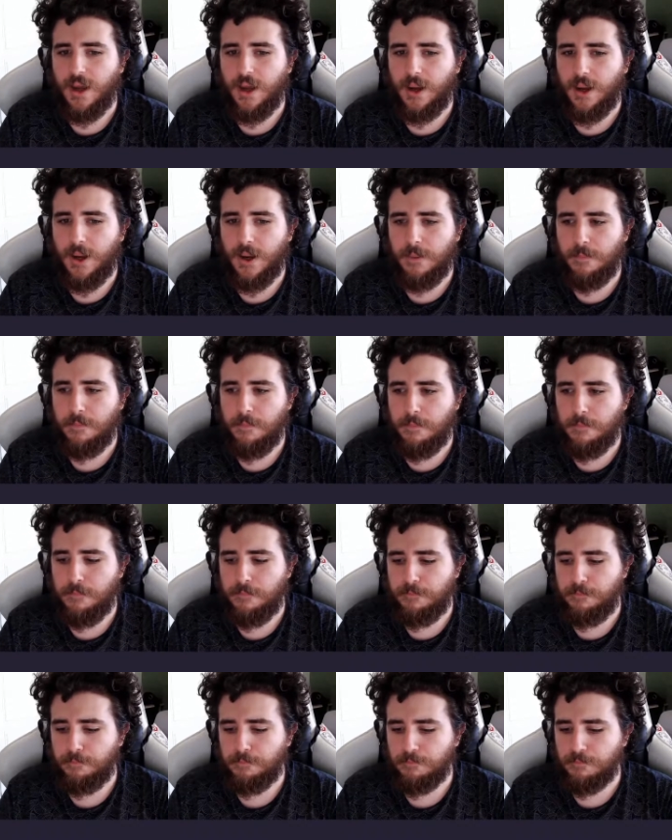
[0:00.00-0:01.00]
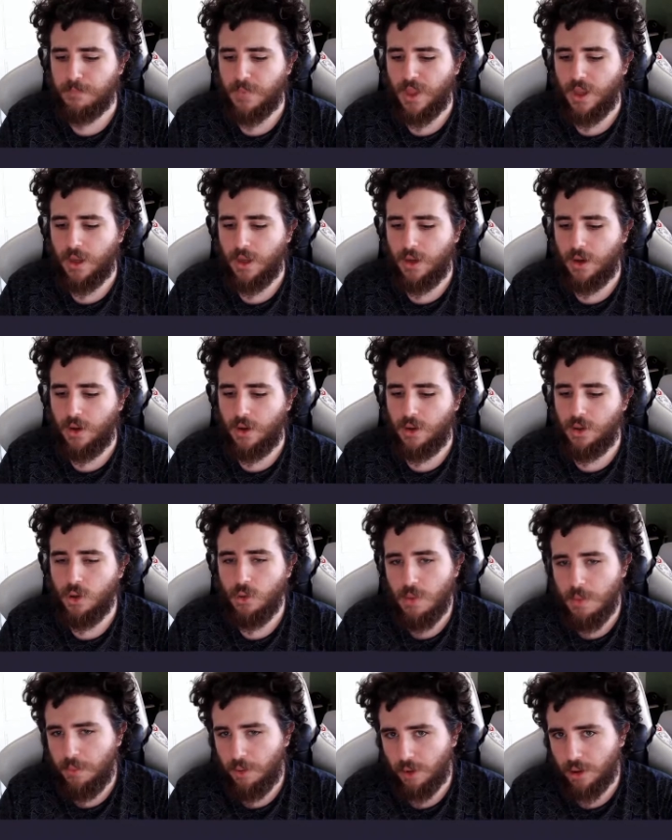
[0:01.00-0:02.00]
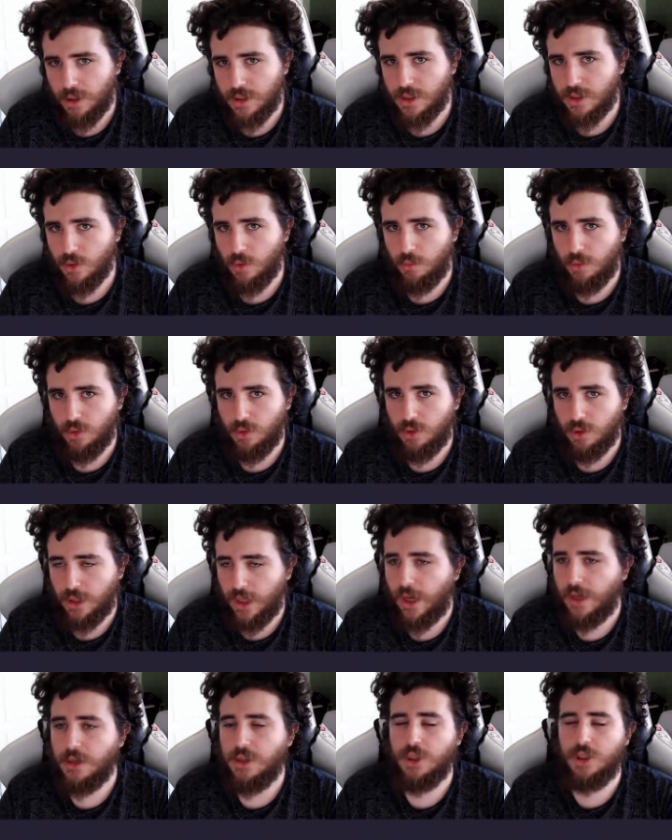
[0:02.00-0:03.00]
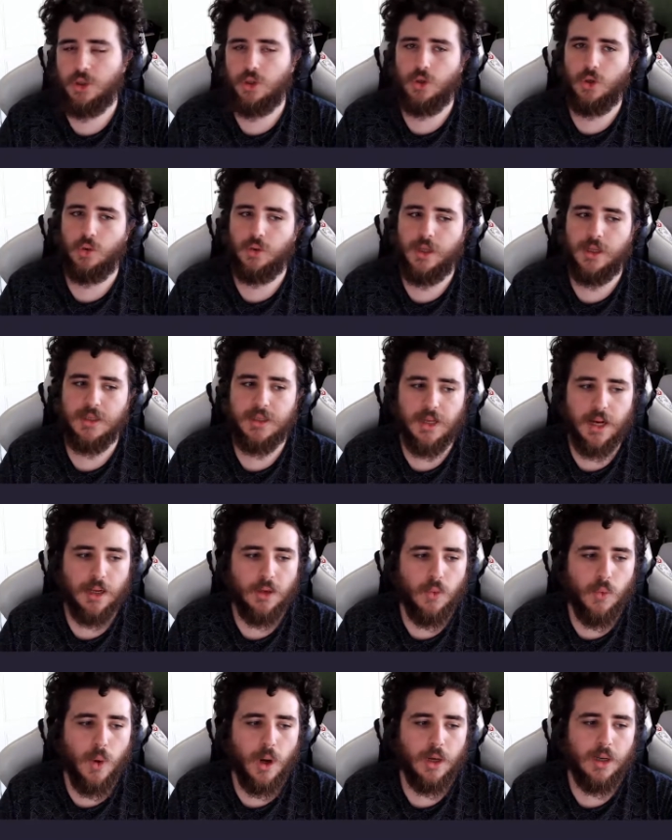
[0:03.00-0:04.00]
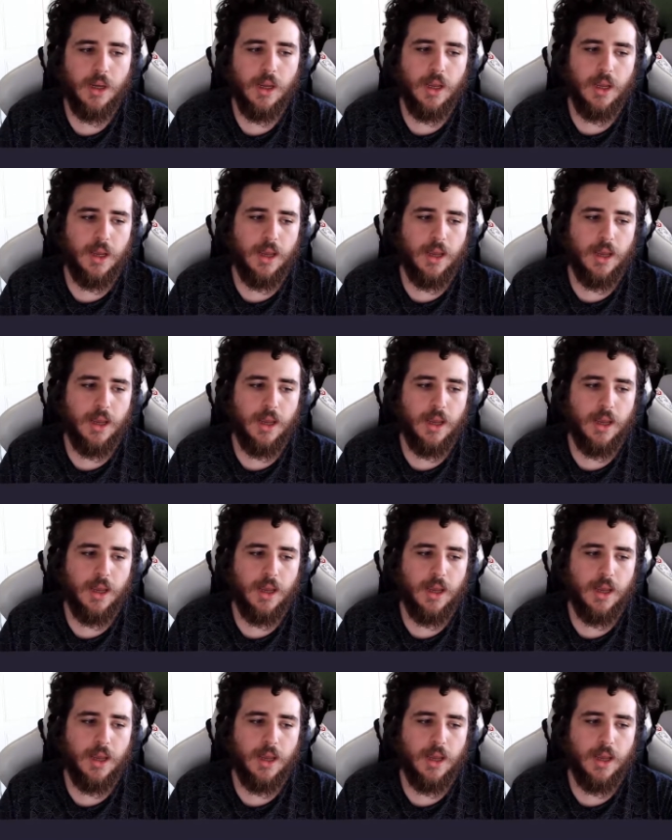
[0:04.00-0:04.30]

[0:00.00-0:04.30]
UBports, Ubuntu Touch, so that's another one.